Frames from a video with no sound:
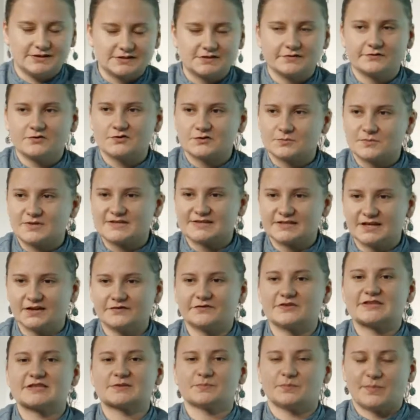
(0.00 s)
interviews
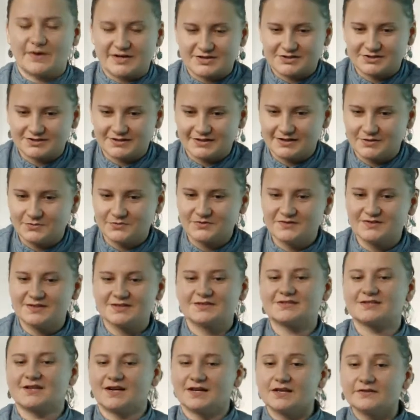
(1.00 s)
myself, especially with
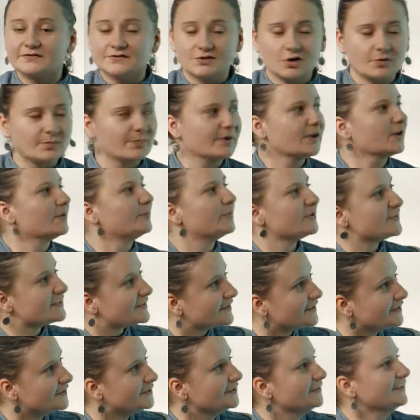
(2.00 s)
this kind of topic, but
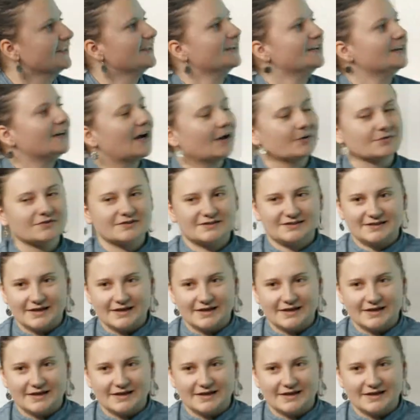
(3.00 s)
still, I was